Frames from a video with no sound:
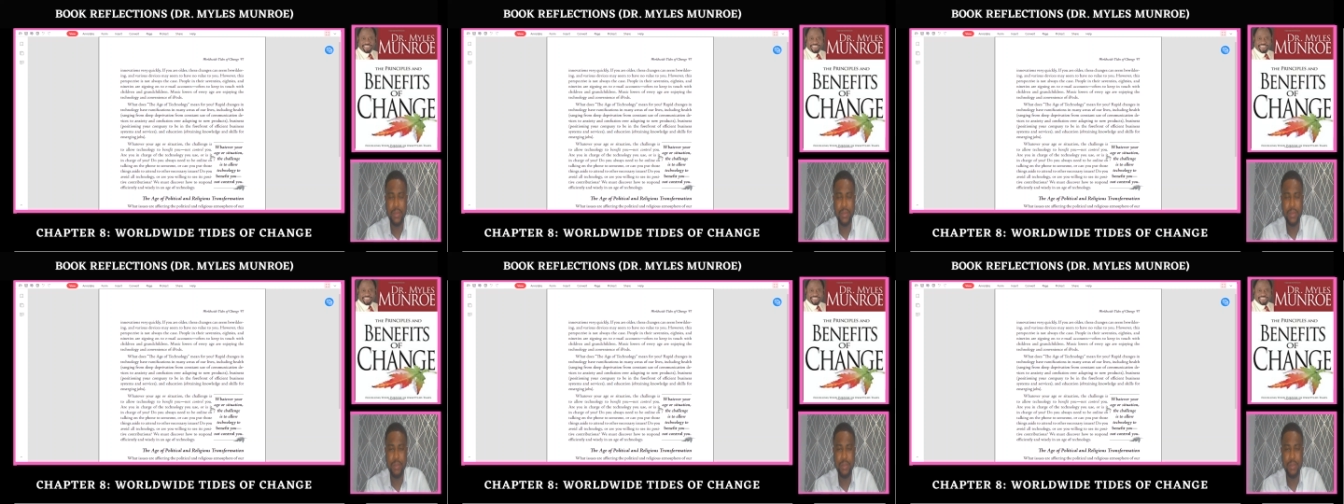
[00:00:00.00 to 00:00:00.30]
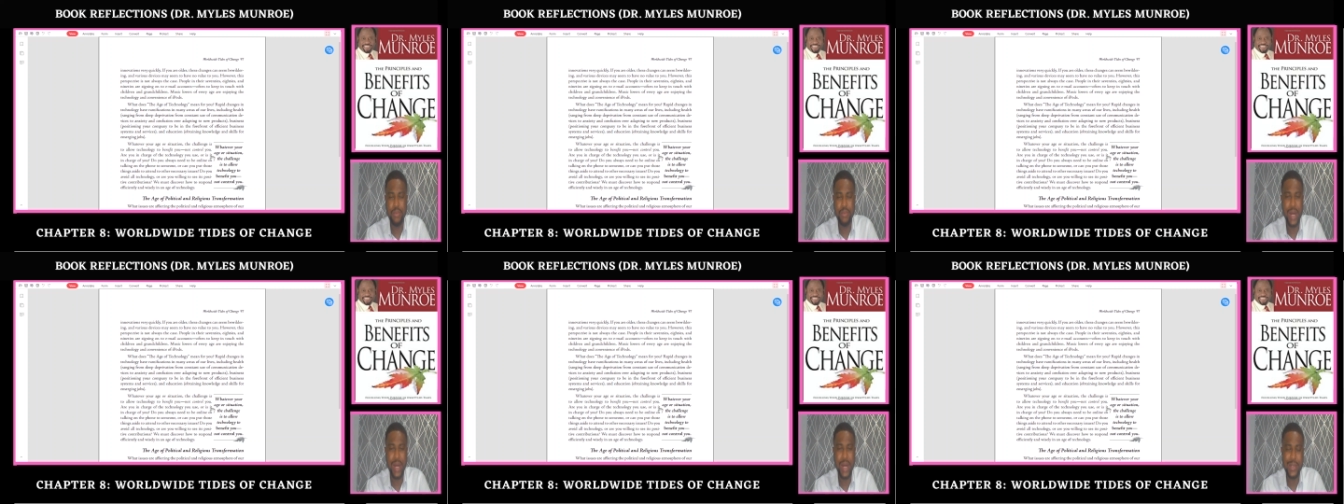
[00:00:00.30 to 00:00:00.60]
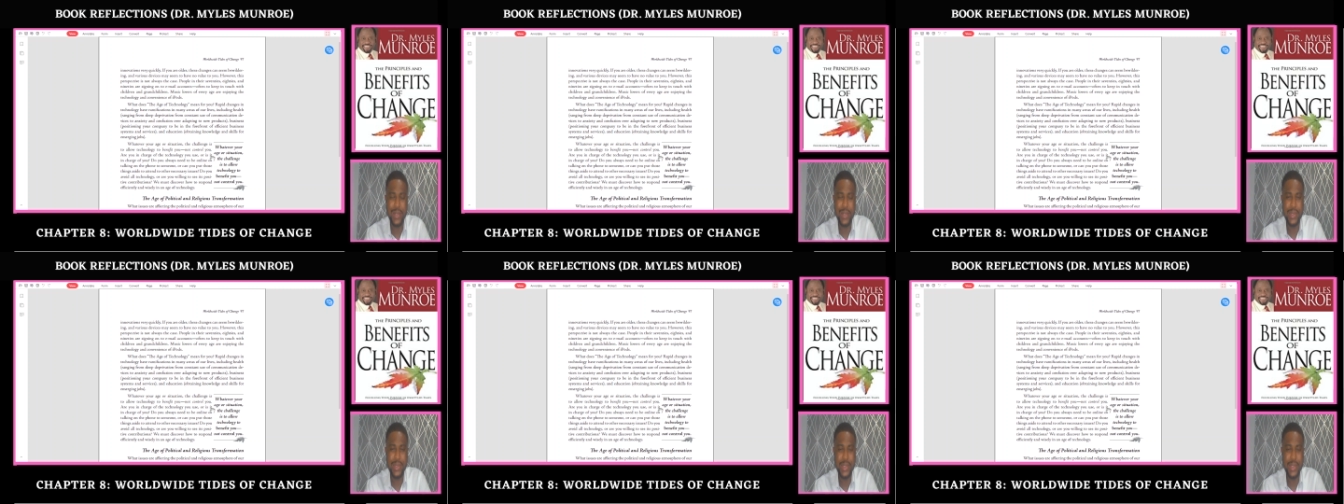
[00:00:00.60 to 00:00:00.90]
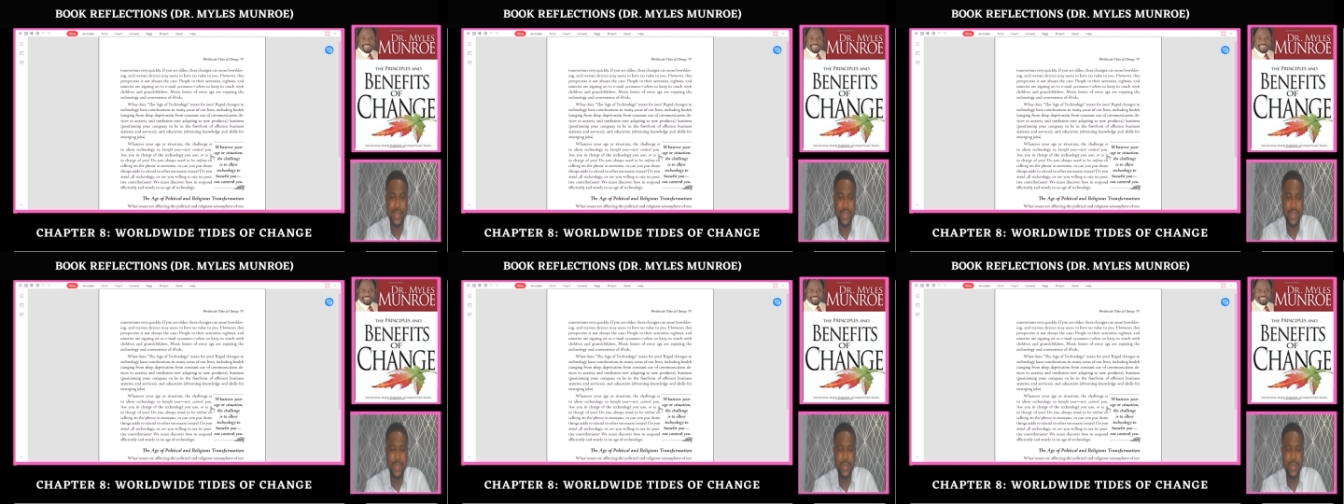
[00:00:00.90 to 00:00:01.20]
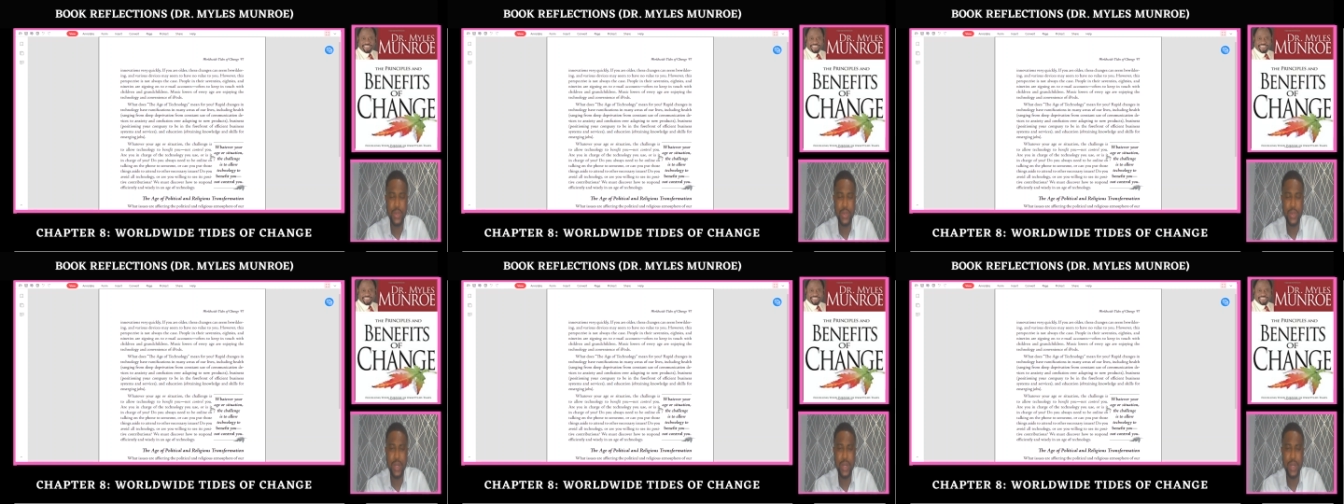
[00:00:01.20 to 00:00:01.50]
brands, you
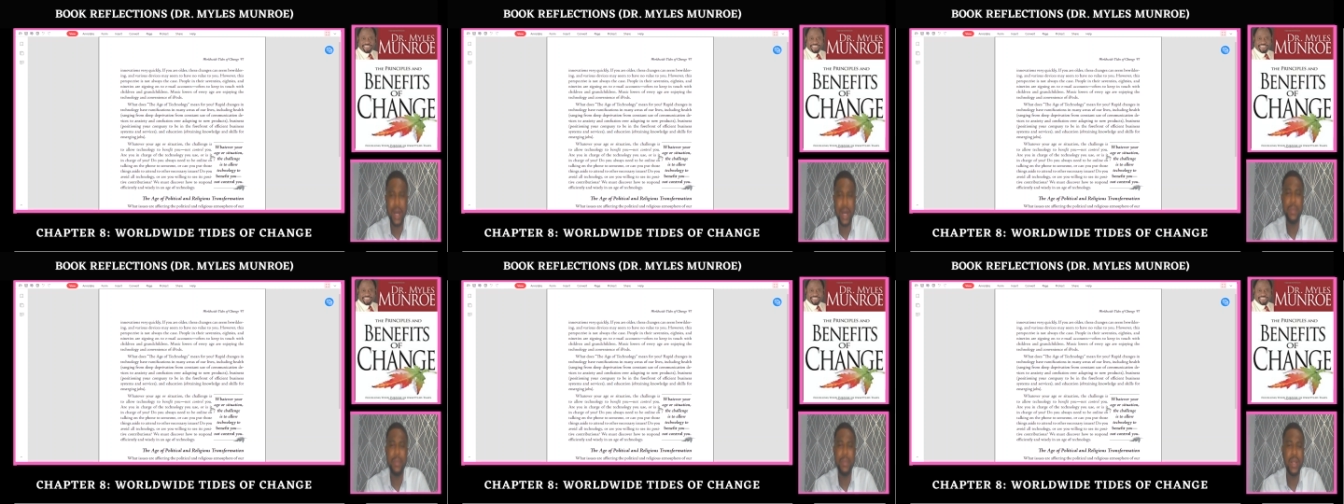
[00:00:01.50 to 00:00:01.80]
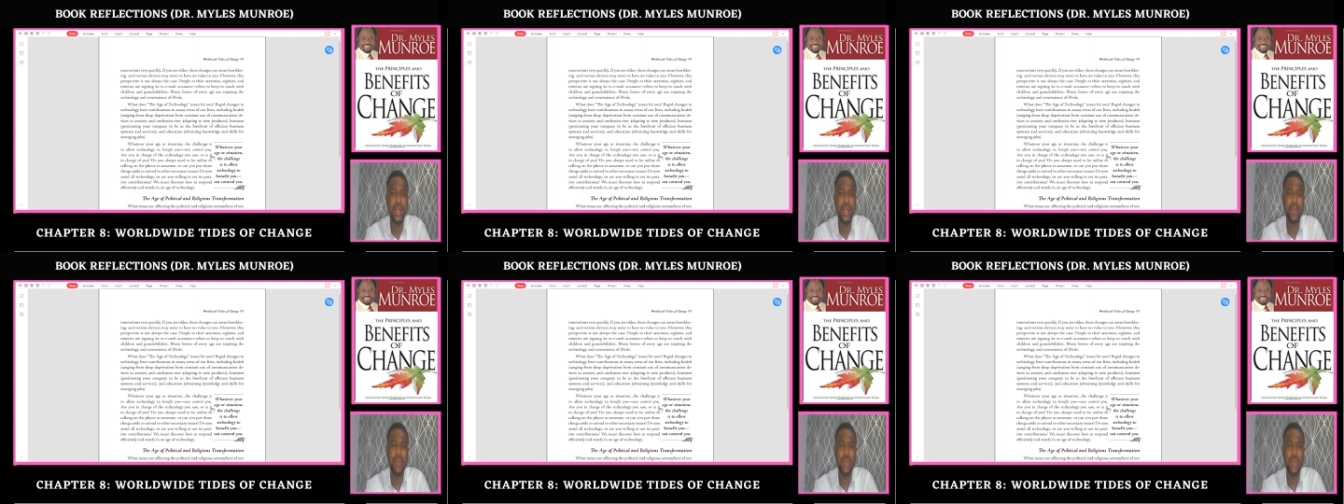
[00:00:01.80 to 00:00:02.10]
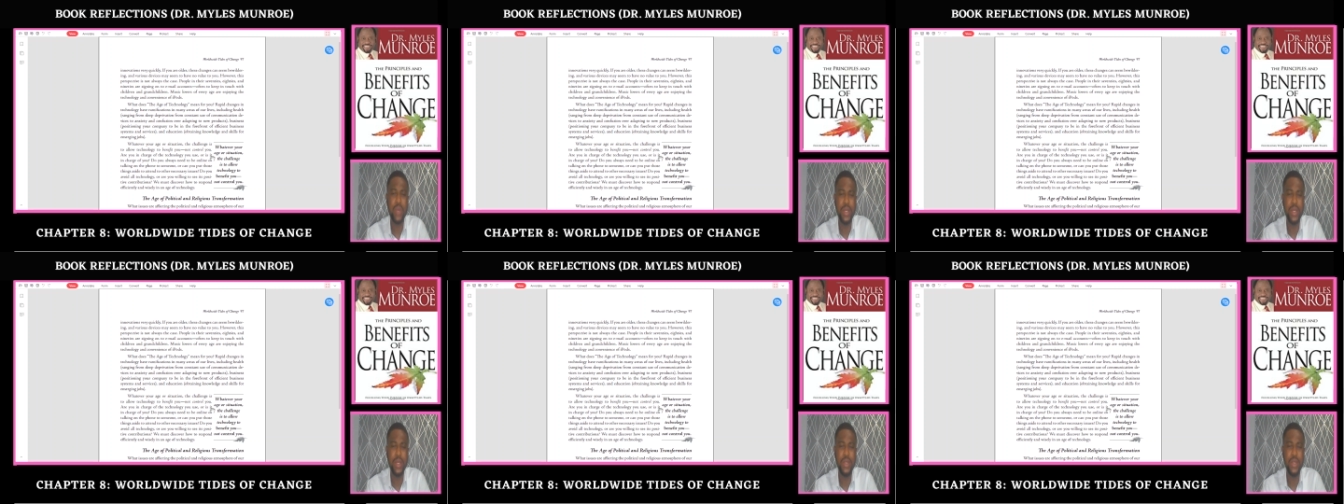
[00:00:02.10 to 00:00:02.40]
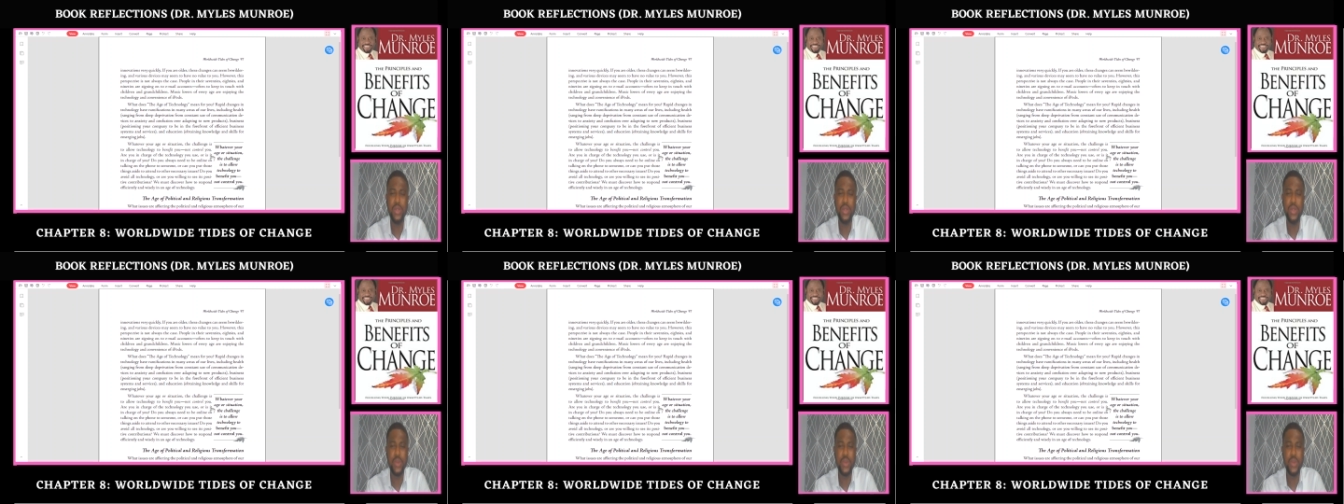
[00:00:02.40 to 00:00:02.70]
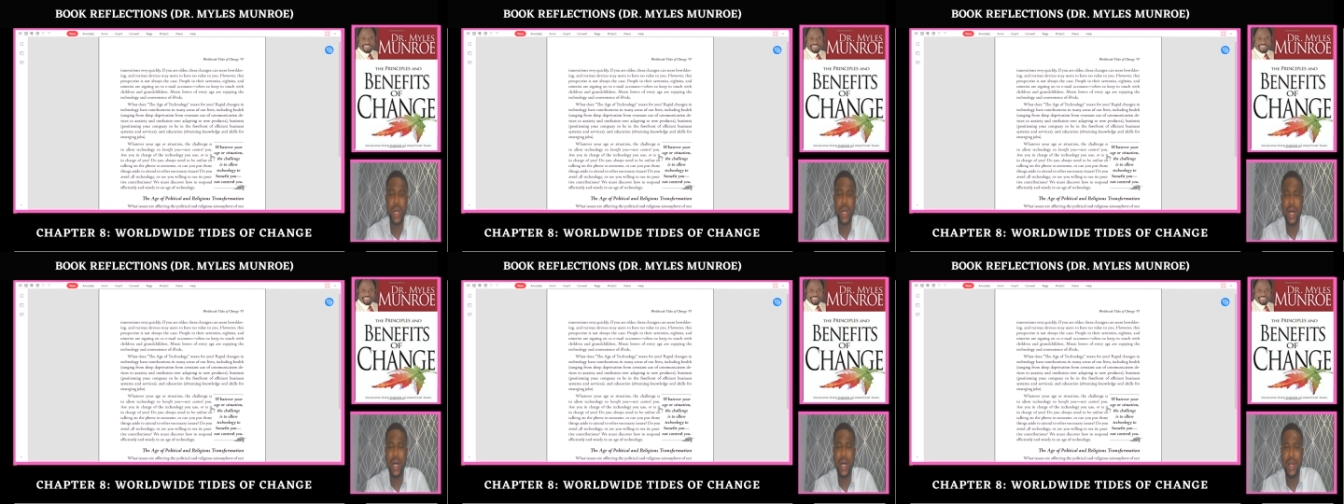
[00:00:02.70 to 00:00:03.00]
know, coming up with
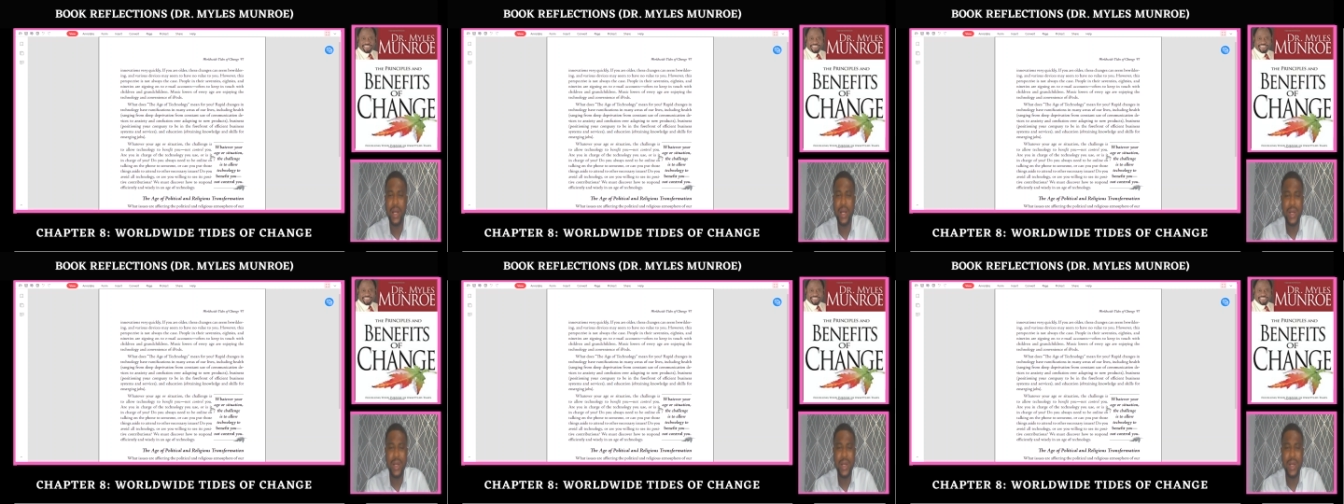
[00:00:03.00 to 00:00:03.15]
newer